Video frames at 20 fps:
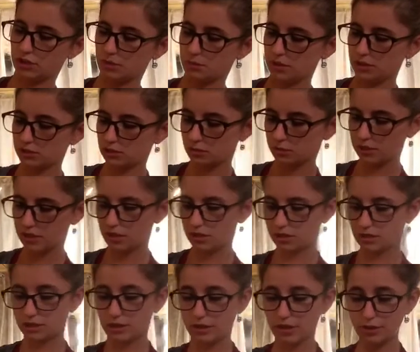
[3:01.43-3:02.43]
mixer being
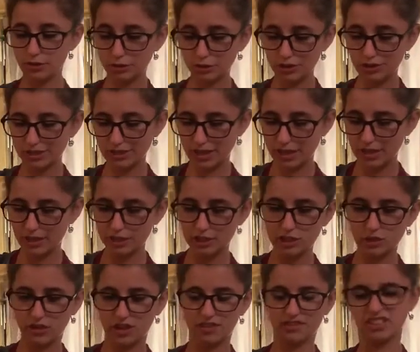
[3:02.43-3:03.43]
on the other side,
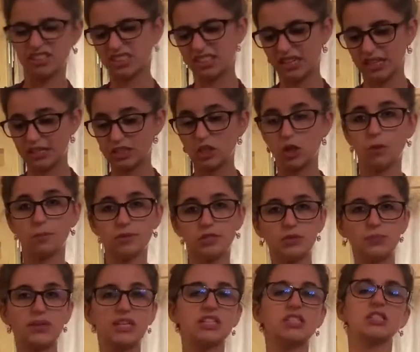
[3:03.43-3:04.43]
so I have this nice open
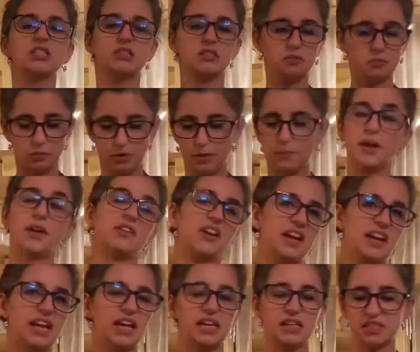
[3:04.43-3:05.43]
space where my
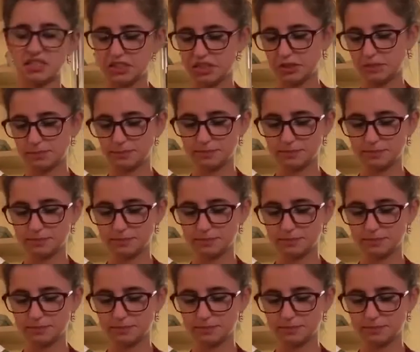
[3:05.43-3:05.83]
right hand is.